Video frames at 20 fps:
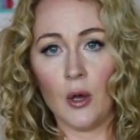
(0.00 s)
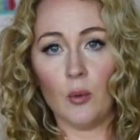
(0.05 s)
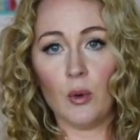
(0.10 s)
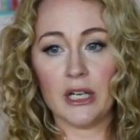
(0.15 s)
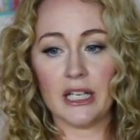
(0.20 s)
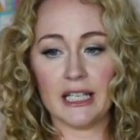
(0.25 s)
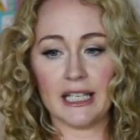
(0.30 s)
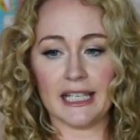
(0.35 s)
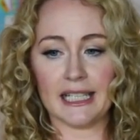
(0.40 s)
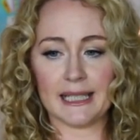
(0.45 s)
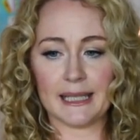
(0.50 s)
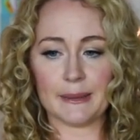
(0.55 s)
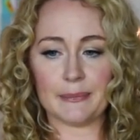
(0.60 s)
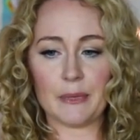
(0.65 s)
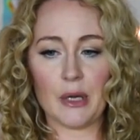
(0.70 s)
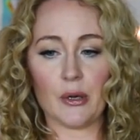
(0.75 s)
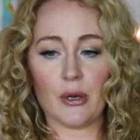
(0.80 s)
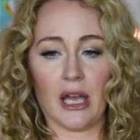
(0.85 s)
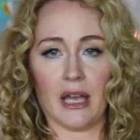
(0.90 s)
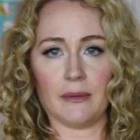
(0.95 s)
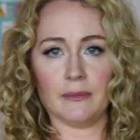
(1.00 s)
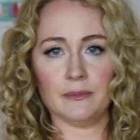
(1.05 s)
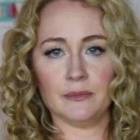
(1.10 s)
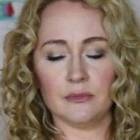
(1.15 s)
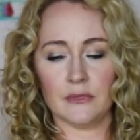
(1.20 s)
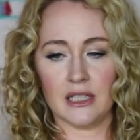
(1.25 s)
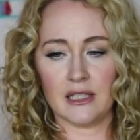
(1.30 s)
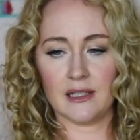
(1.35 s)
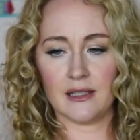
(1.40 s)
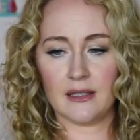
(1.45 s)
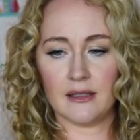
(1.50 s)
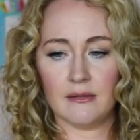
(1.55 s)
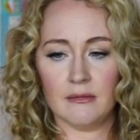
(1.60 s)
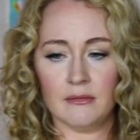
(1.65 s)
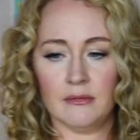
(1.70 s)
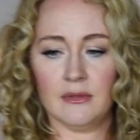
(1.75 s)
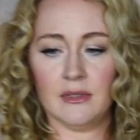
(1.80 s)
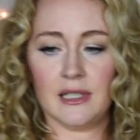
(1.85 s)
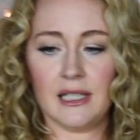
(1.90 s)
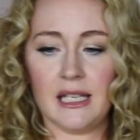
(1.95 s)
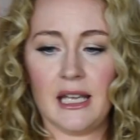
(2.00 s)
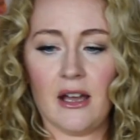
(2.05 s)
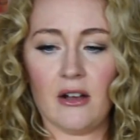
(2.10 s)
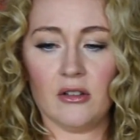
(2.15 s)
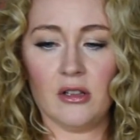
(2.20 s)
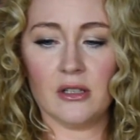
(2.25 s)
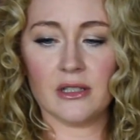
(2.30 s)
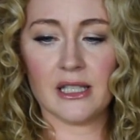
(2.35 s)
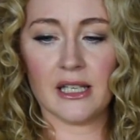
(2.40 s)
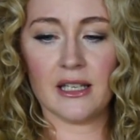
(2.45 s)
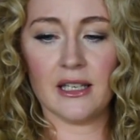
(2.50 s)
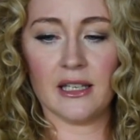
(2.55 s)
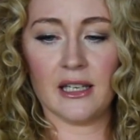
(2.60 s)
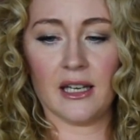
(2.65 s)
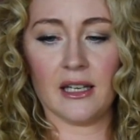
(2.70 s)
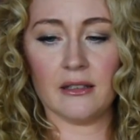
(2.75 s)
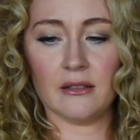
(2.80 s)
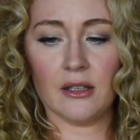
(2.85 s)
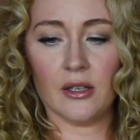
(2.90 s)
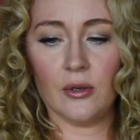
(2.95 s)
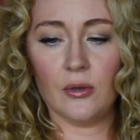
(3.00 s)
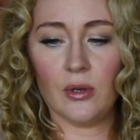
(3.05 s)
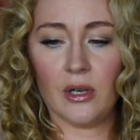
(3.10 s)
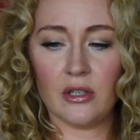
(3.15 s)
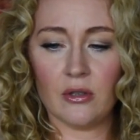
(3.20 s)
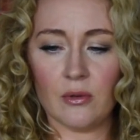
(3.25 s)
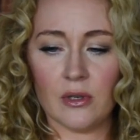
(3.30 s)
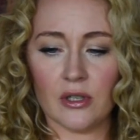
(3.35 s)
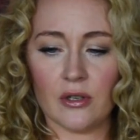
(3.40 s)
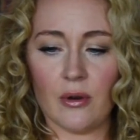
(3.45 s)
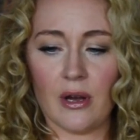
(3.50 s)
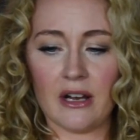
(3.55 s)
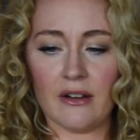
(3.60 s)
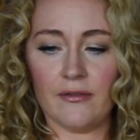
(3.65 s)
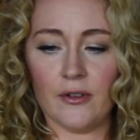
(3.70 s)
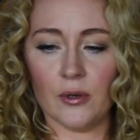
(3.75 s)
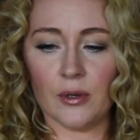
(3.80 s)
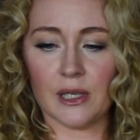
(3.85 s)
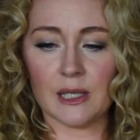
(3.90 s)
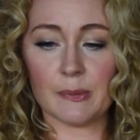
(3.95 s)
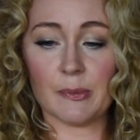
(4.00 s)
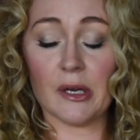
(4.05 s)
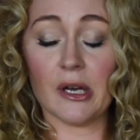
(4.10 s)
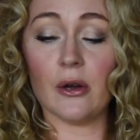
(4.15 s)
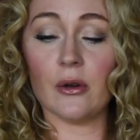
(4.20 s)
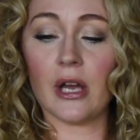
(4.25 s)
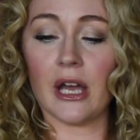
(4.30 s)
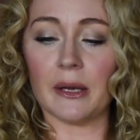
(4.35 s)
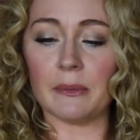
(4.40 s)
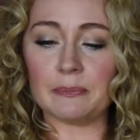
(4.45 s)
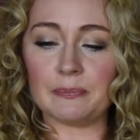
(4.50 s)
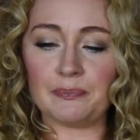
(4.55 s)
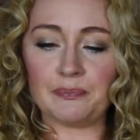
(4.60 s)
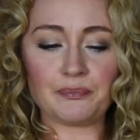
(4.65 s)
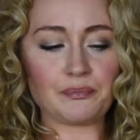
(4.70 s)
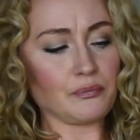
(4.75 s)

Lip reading: what it is, okay, let's see how close I can get. Oh, I don't wanna go out of focus, but okay.